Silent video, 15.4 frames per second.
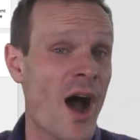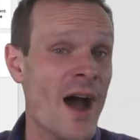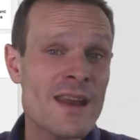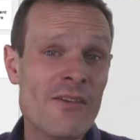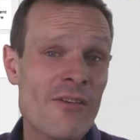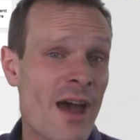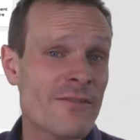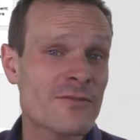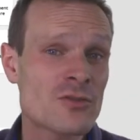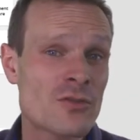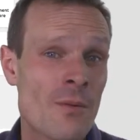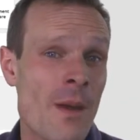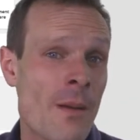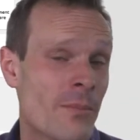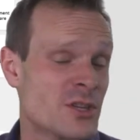I never have to
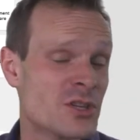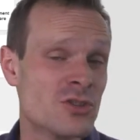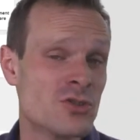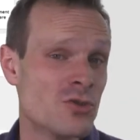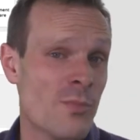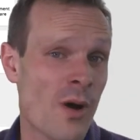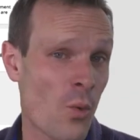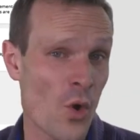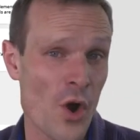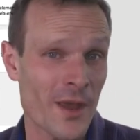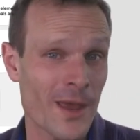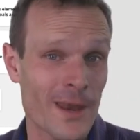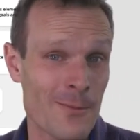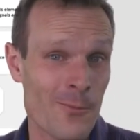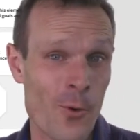remember to do my
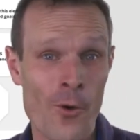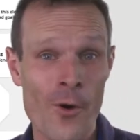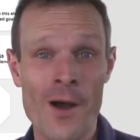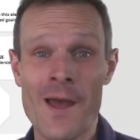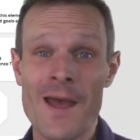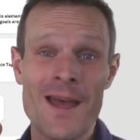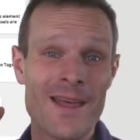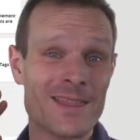work anymore.